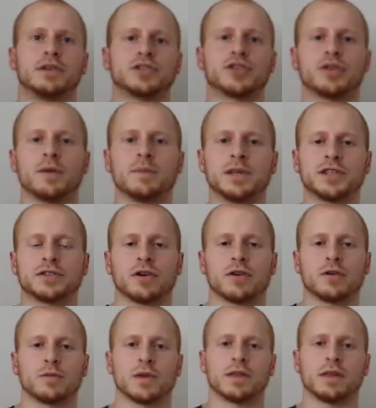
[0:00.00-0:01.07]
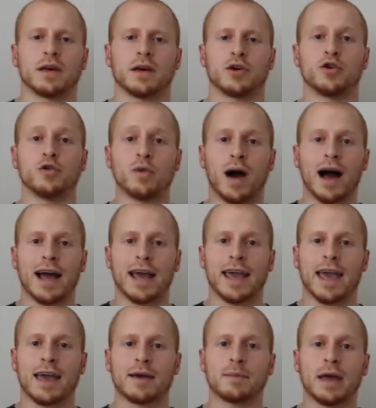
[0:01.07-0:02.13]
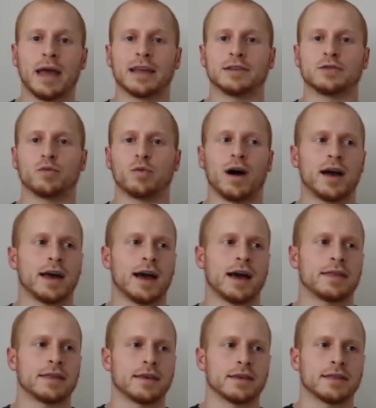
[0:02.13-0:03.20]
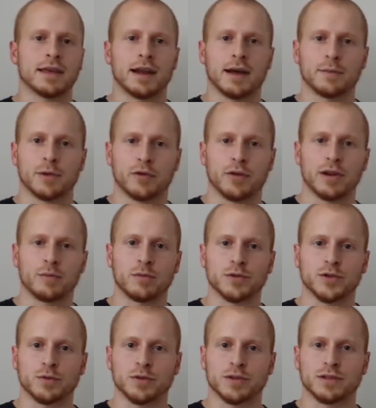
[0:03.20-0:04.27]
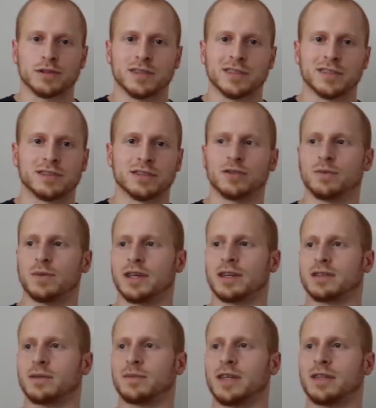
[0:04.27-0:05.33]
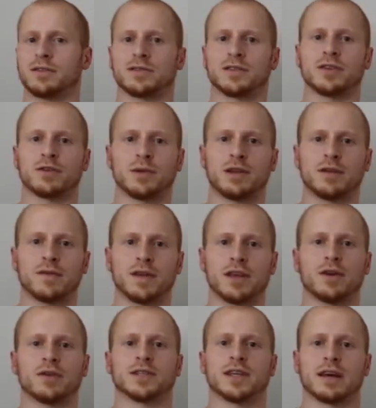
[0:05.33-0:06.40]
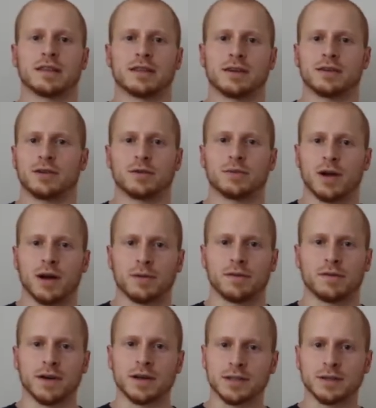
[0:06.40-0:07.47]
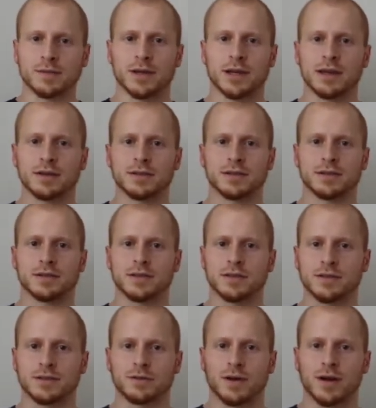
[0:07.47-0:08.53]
So let me start with who I am and why I think that I'm a credible source to listen to, because I mean there's so many videos out there, you could probably find somebody else to listen to,